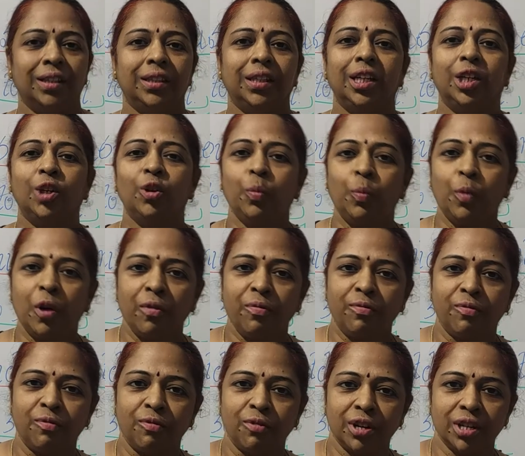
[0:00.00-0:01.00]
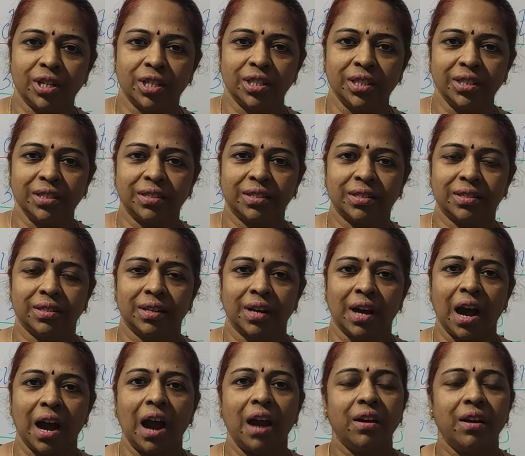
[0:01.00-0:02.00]
the group of words
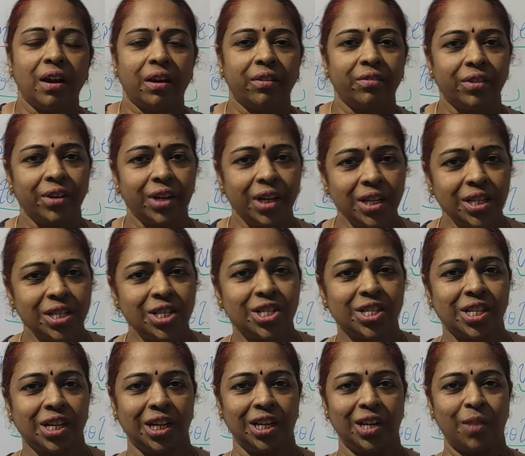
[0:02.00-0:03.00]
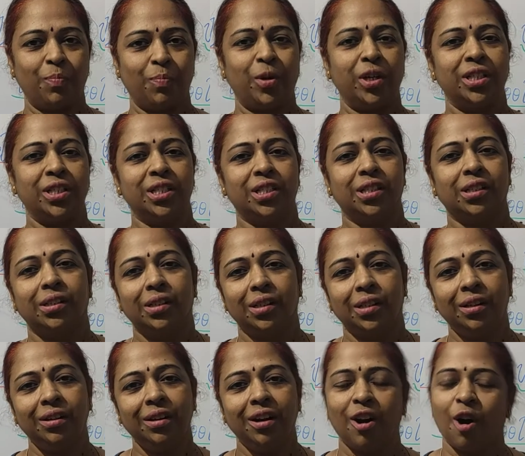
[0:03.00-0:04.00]
are arranged in a
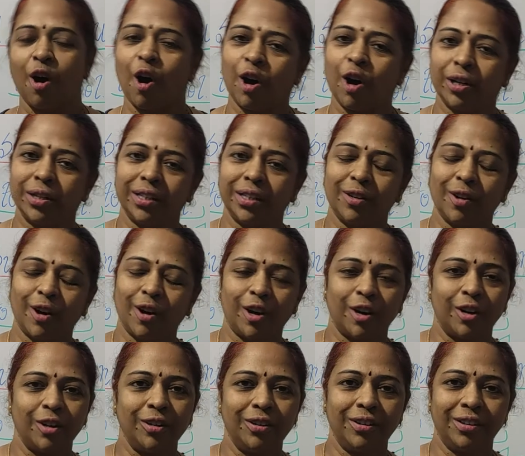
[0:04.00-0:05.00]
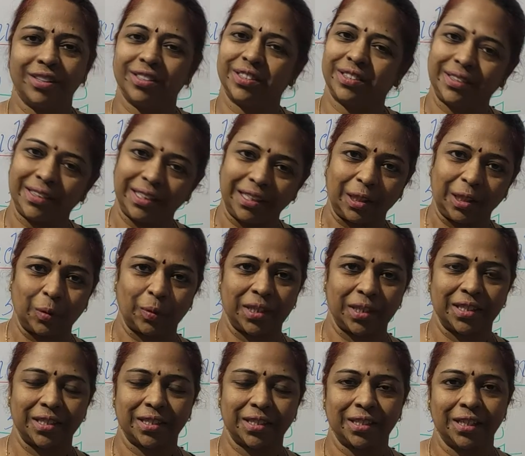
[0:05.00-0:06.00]
particular order or
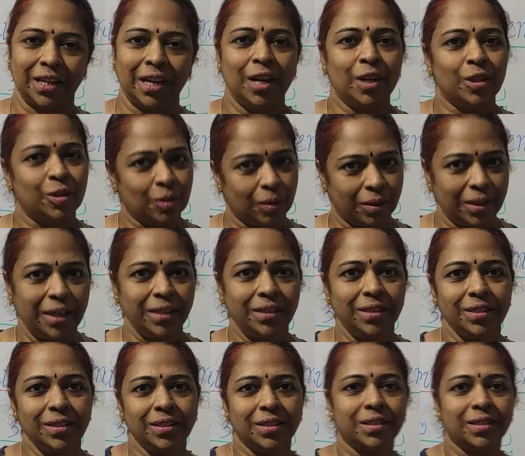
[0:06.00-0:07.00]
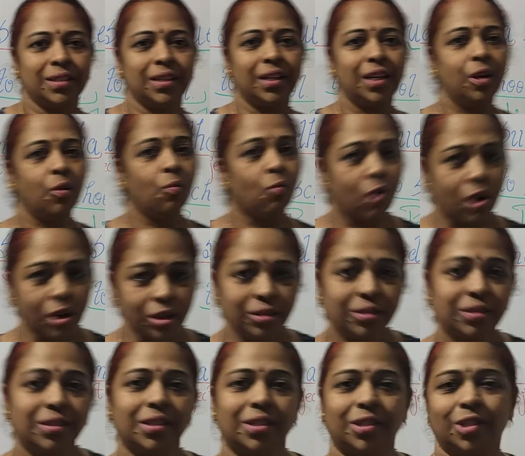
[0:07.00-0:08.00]
sequence. So let us see
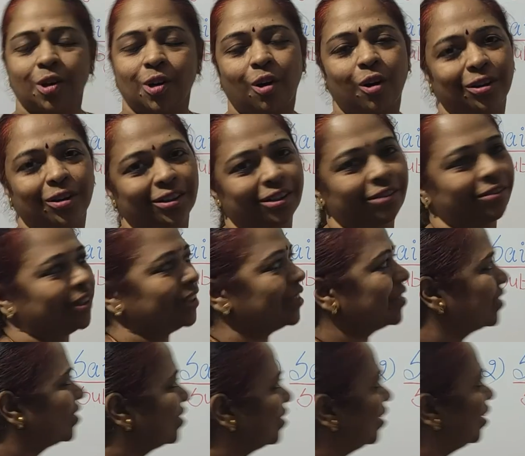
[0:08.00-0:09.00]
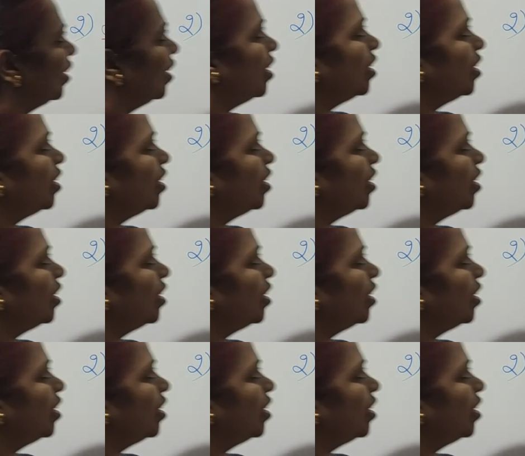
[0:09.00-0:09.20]
what this order is.